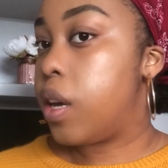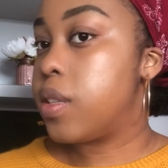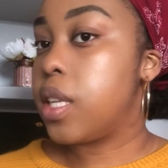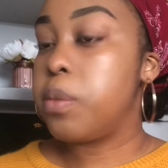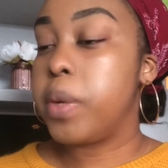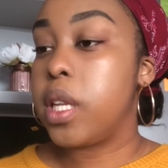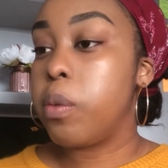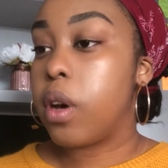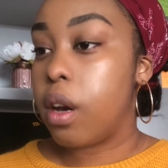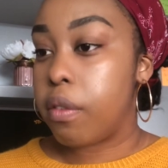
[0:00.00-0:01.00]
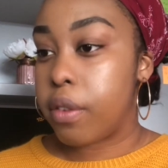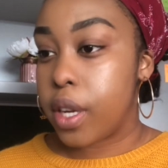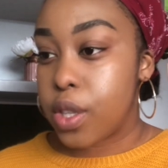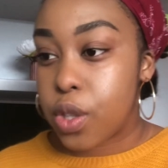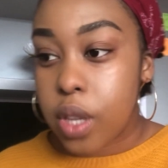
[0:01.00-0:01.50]
It says medium
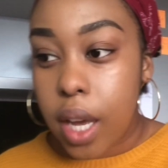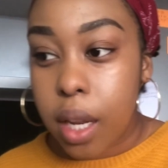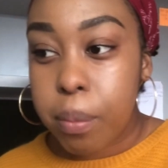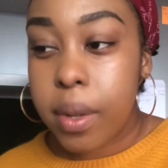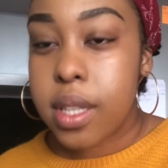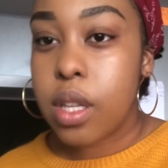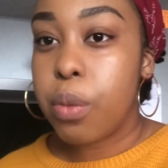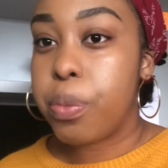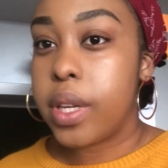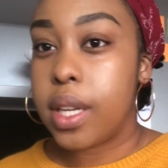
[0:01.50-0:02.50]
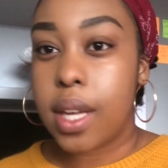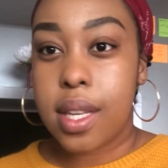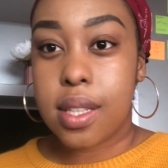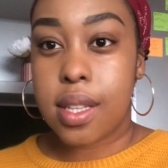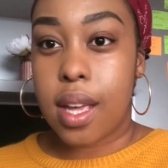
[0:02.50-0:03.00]
coverage and it blended up pretty
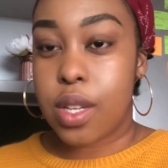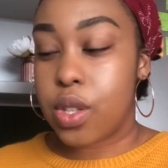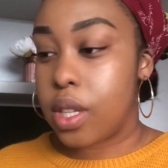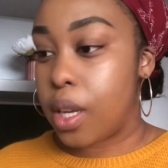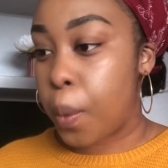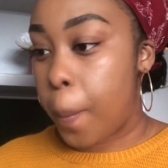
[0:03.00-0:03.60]
nicely actually.